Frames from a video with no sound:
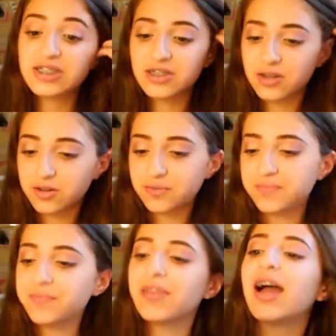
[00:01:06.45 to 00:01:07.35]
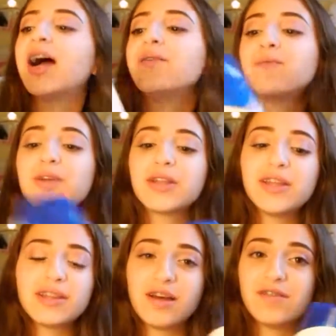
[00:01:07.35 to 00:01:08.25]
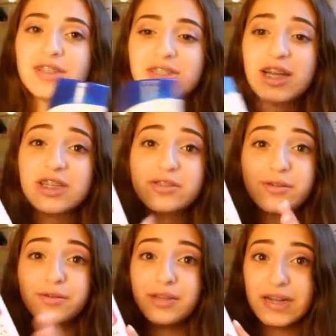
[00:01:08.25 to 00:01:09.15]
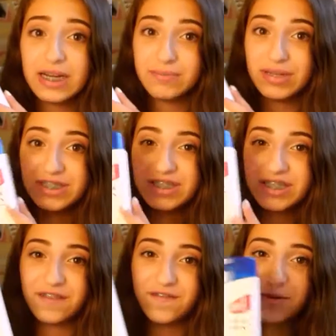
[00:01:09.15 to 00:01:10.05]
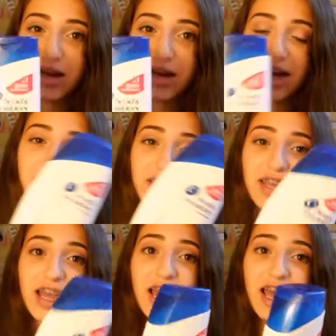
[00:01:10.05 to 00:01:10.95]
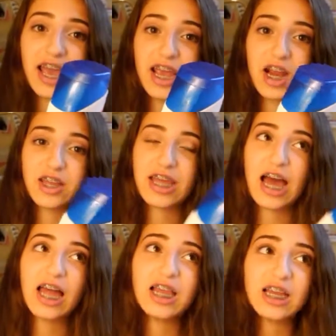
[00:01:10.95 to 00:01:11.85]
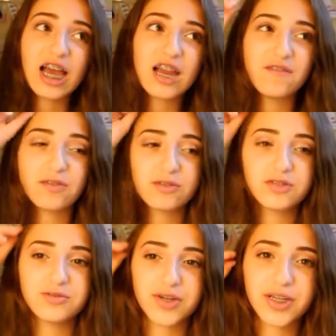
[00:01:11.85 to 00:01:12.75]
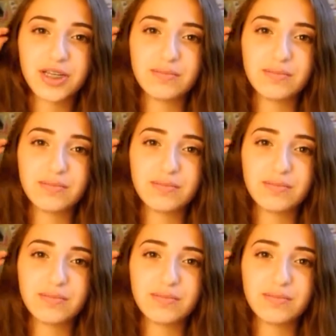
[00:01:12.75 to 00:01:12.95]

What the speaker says: So I really love this and I totally recommend it if you have like hair that kind of feels gritty.